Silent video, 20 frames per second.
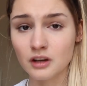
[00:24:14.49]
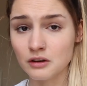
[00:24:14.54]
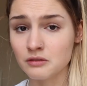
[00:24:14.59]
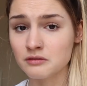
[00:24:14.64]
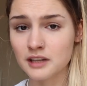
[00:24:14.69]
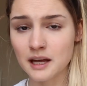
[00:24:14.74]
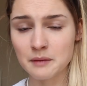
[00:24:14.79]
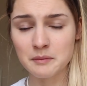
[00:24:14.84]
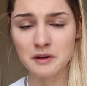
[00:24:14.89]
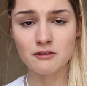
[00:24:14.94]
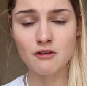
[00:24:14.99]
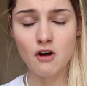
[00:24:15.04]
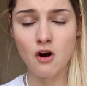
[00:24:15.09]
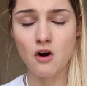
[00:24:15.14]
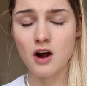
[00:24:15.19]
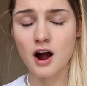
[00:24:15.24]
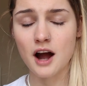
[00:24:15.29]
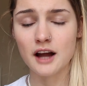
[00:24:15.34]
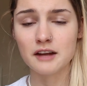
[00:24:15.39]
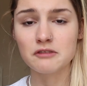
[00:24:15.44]
Don't get me
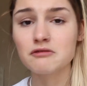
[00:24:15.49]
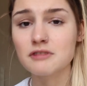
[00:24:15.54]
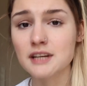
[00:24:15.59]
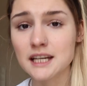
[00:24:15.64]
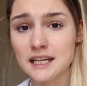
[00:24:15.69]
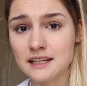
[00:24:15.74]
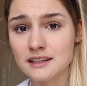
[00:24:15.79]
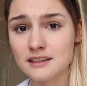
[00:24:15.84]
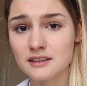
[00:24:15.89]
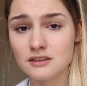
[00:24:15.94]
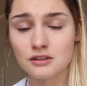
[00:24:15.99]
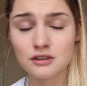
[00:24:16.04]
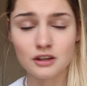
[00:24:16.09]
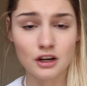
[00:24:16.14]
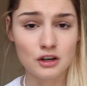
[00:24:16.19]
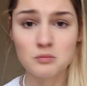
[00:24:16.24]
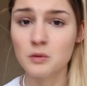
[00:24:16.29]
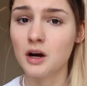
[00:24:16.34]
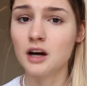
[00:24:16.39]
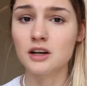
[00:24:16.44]
wrong, I read
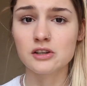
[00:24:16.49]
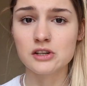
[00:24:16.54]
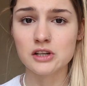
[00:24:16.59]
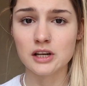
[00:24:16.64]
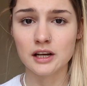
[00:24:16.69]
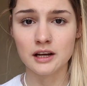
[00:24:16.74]
so much